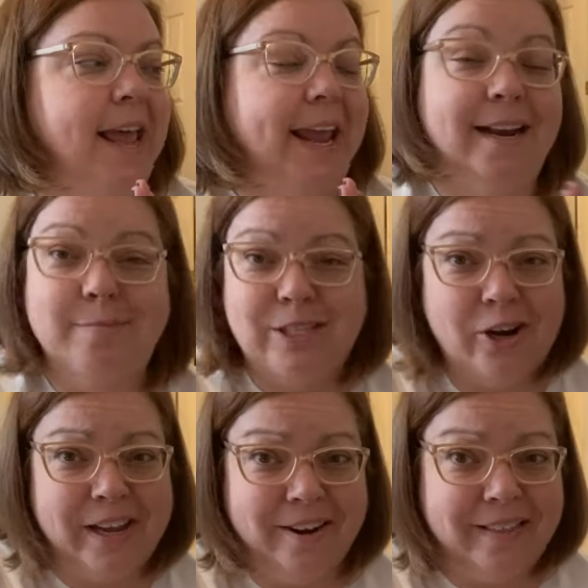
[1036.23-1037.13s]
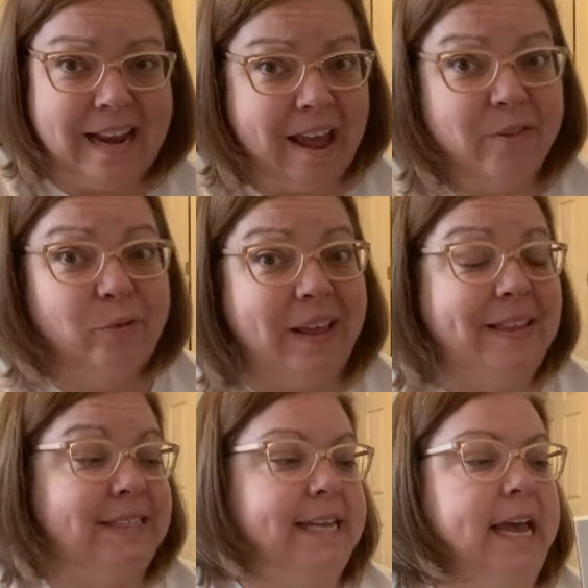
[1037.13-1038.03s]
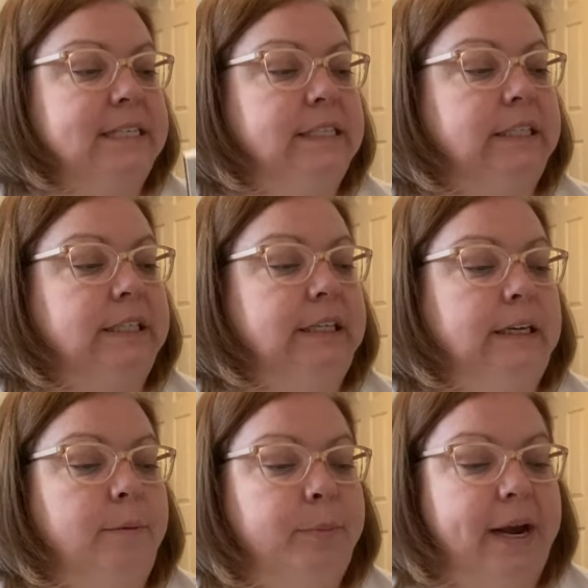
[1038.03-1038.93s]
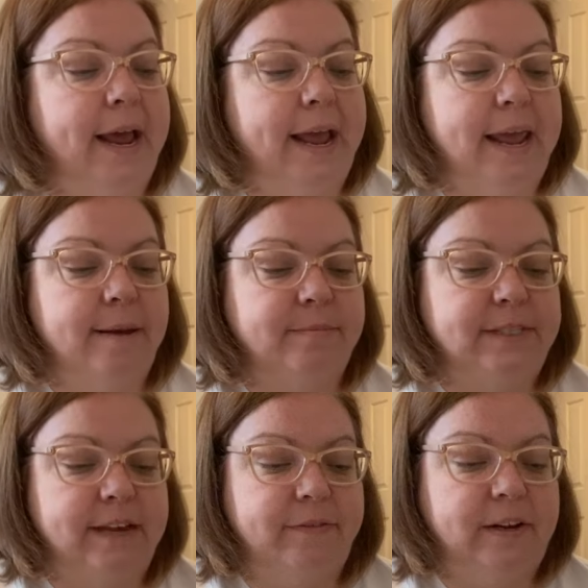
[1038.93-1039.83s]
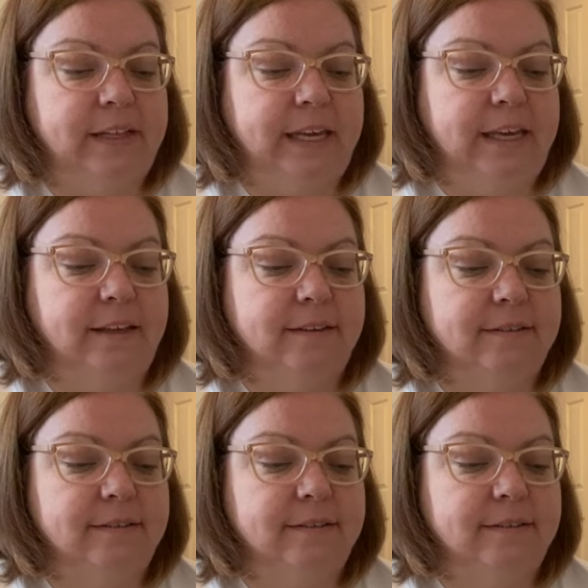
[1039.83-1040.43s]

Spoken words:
And I'm sorry, Karen, that I haven't read this yet, but I am definitely